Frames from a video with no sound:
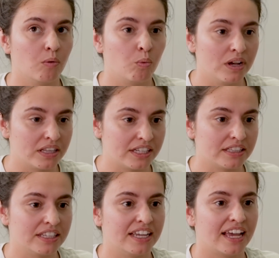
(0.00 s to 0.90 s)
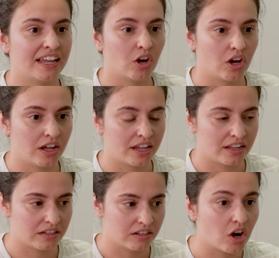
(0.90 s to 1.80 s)
willingly
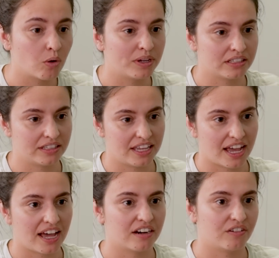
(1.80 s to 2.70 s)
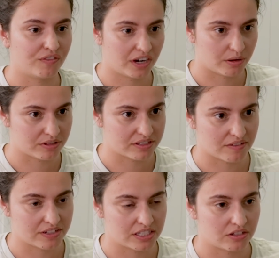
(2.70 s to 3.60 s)
and knowingly had an affair with a
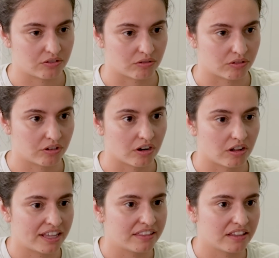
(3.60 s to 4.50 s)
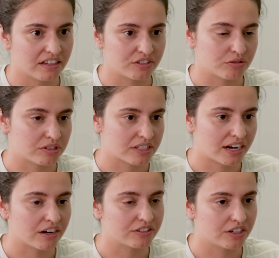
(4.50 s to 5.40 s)
17-year-old girl. Right. I think that shows his
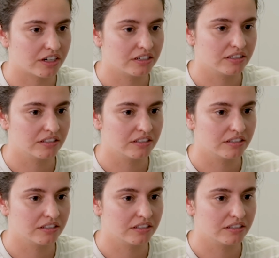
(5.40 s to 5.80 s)
character.